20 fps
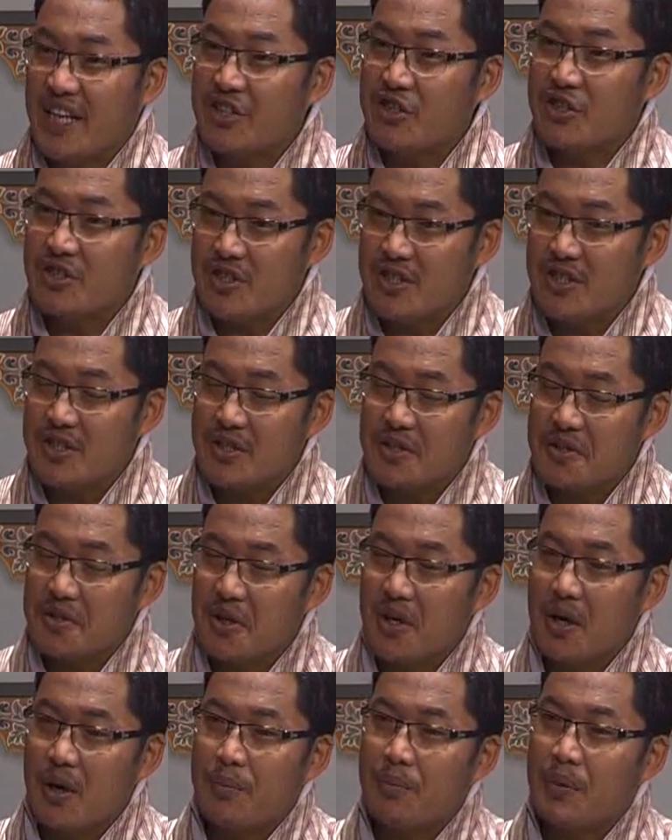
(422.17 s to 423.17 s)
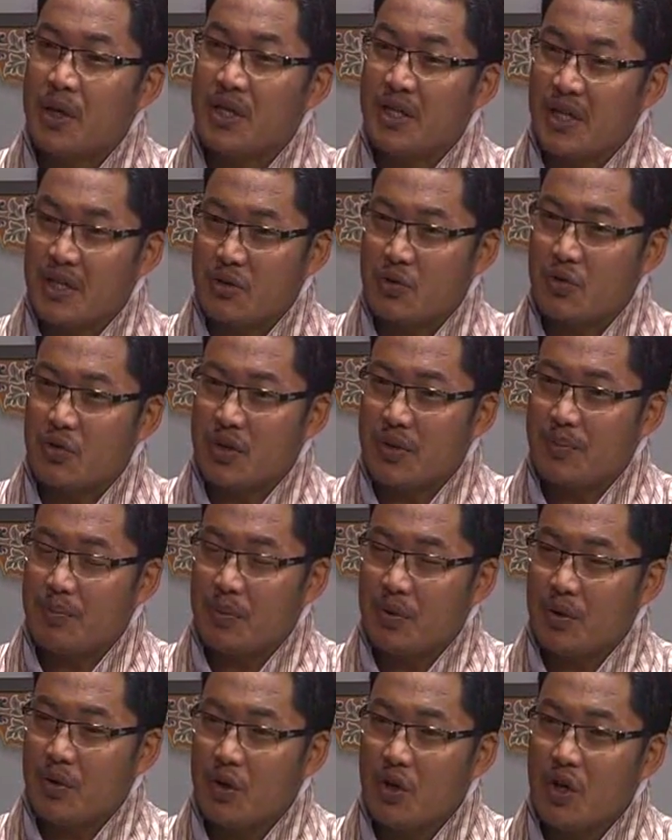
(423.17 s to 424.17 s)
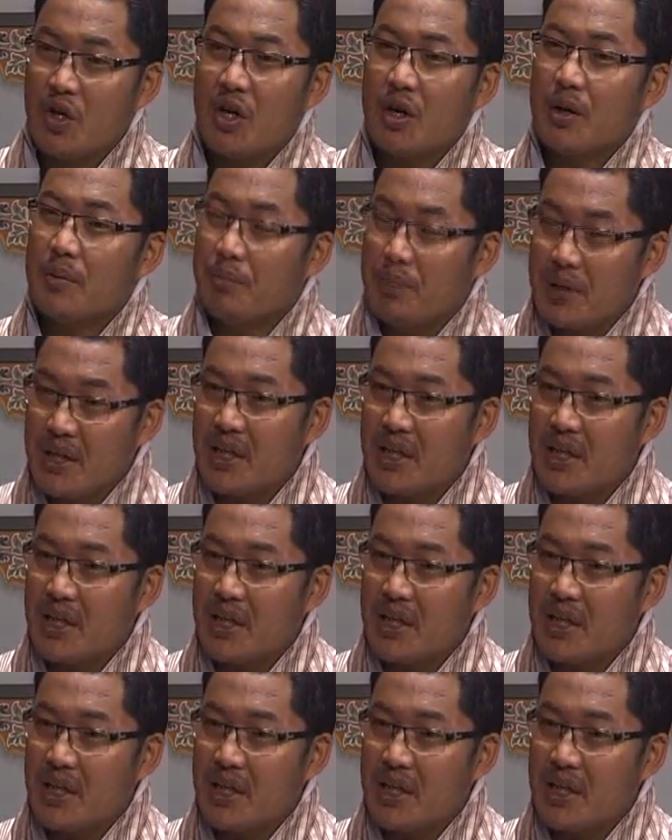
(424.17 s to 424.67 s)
agencies, be it executive, be